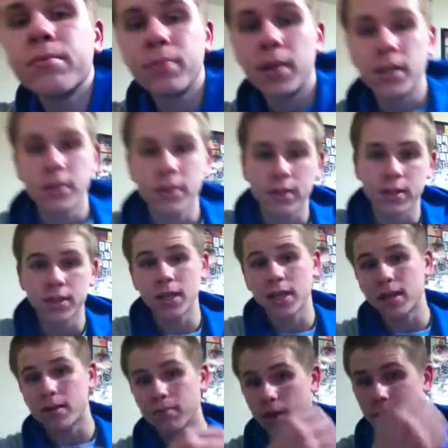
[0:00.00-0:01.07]
Make sure to
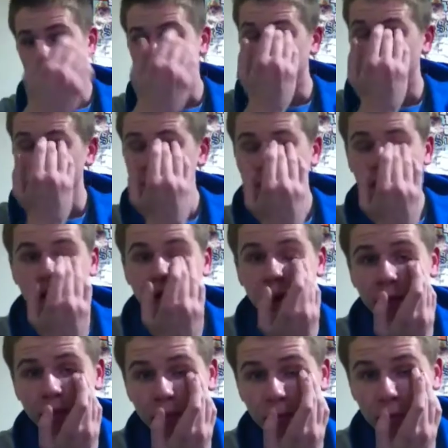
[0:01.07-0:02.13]
check uh, my channel
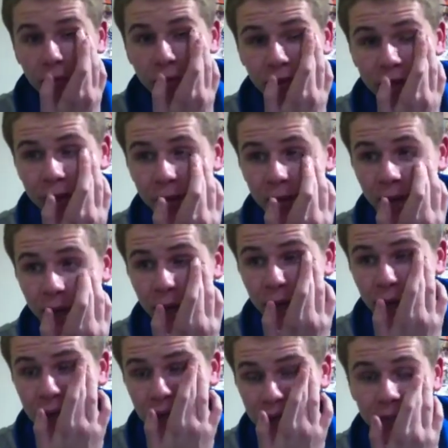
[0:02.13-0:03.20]
out for more video,
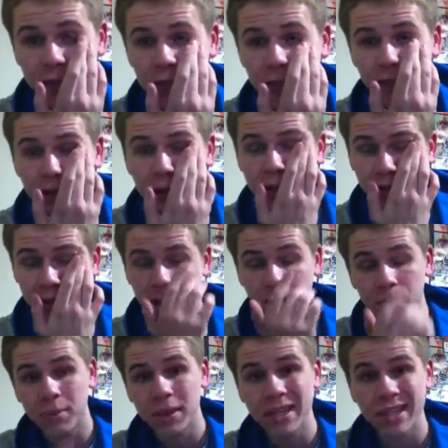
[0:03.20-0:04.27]
guys. Uh,
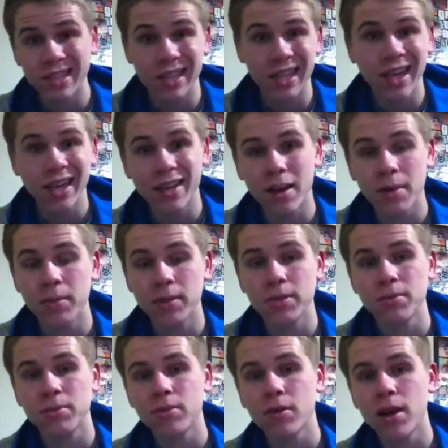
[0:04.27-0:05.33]
please like, comment,
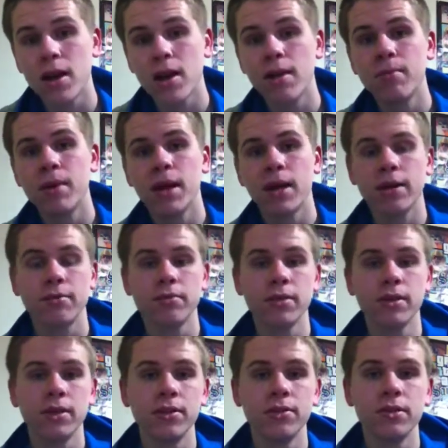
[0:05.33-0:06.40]
subscribe. I could
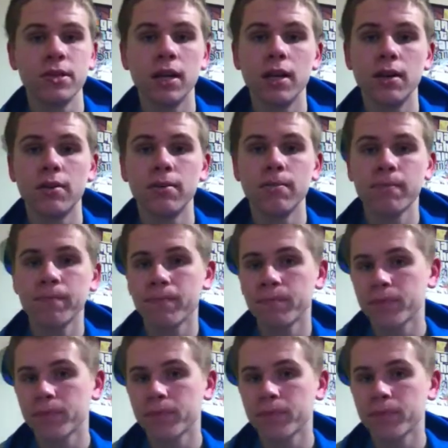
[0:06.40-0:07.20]
really use the help.